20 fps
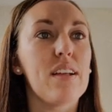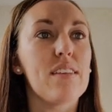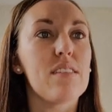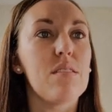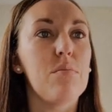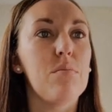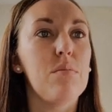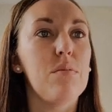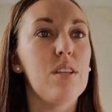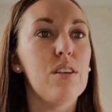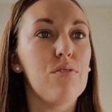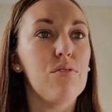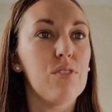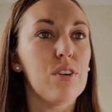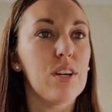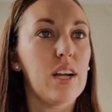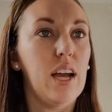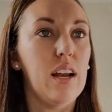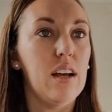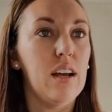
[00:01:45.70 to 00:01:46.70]
Then we got some
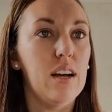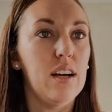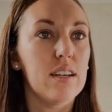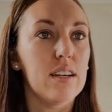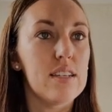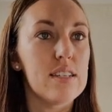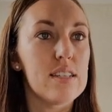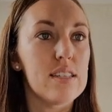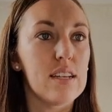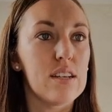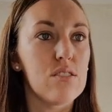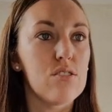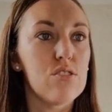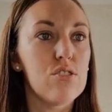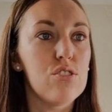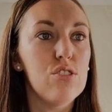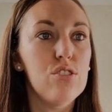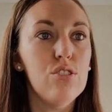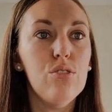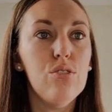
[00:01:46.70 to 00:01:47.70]
different kind of Huggies
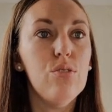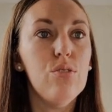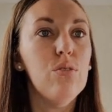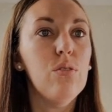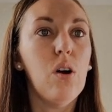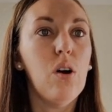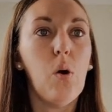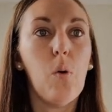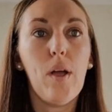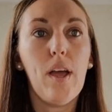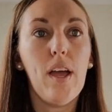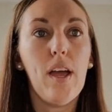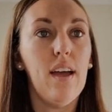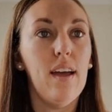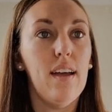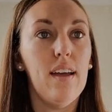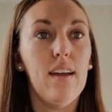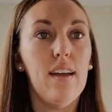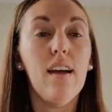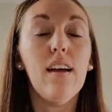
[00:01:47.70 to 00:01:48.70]
size two.
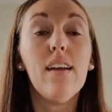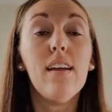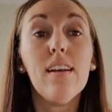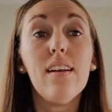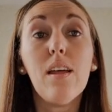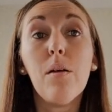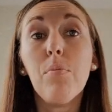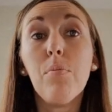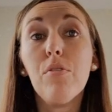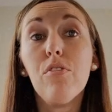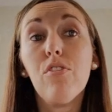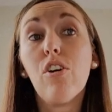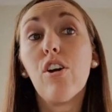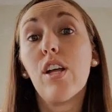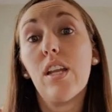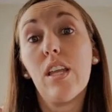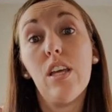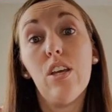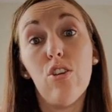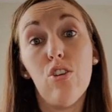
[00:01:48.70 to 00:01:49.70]
Okay, again, diapers are
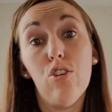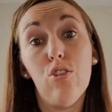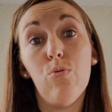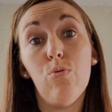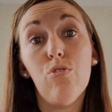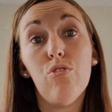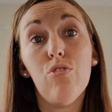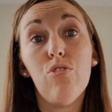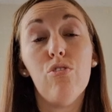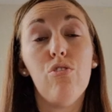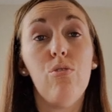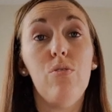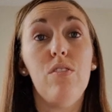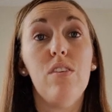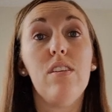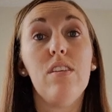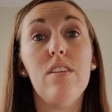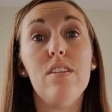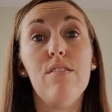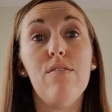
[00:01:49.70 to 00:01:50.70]
gonna get used, so
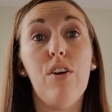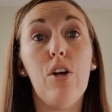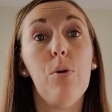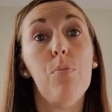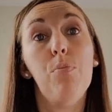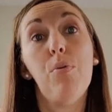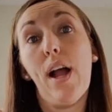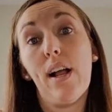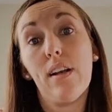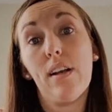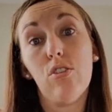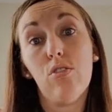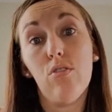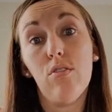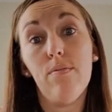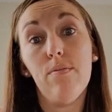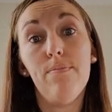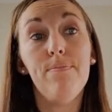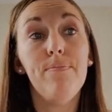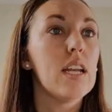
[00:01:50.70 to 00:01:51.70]
it's at least very
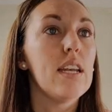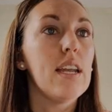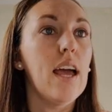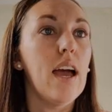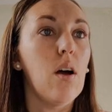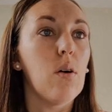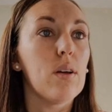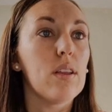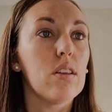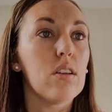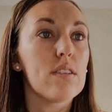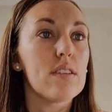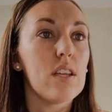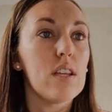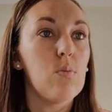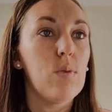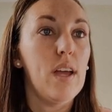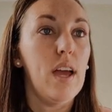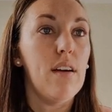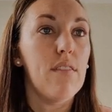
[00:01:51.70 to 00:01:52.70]
practical. Now it
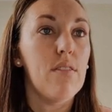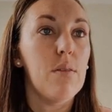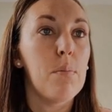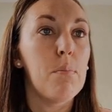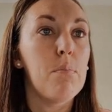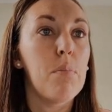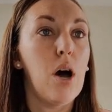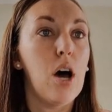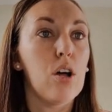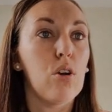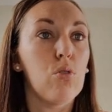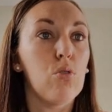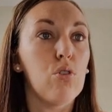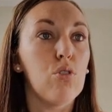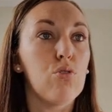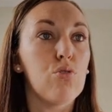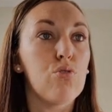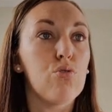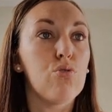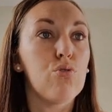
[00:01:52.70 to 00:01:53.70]
looks like we have the
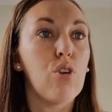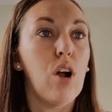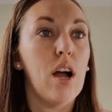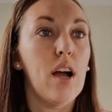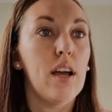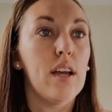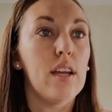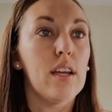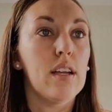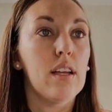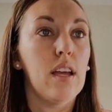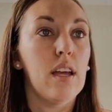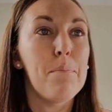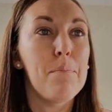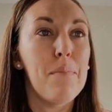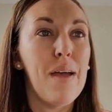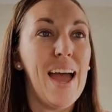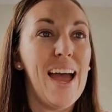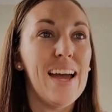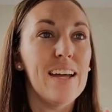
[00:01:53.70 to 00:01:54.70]
bottle drying
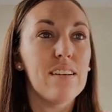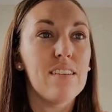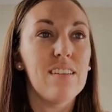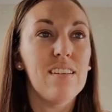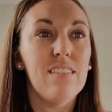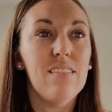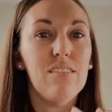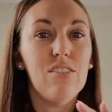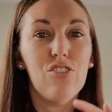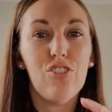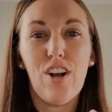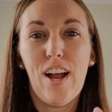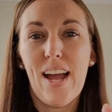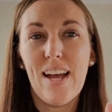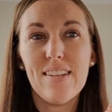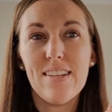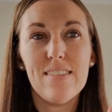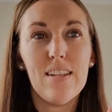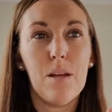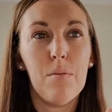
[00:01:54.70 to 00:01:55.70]
mat
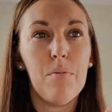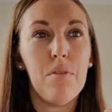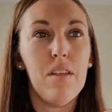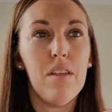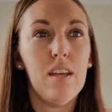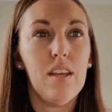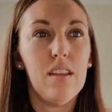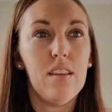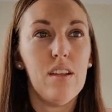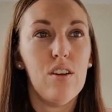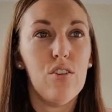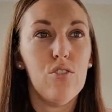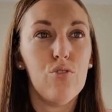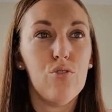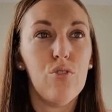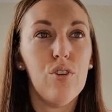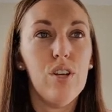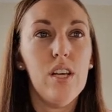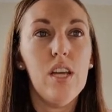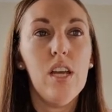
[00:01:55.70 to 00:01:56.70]
grass type thing and then a
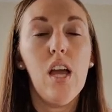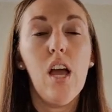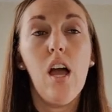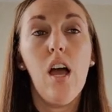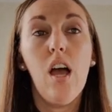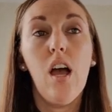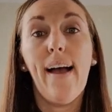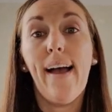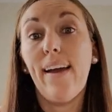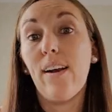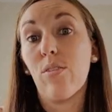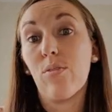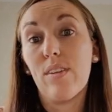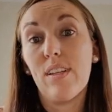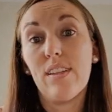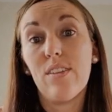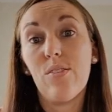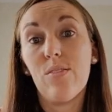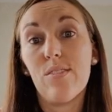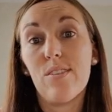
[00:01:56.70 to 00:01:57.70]
tree. I
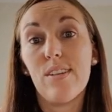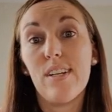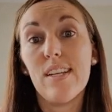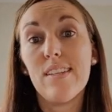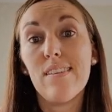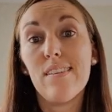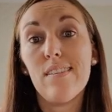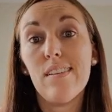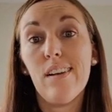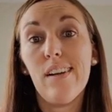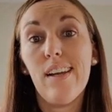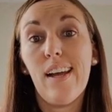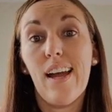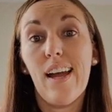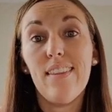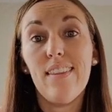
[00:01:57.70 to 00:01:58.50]
don't think those are necessary.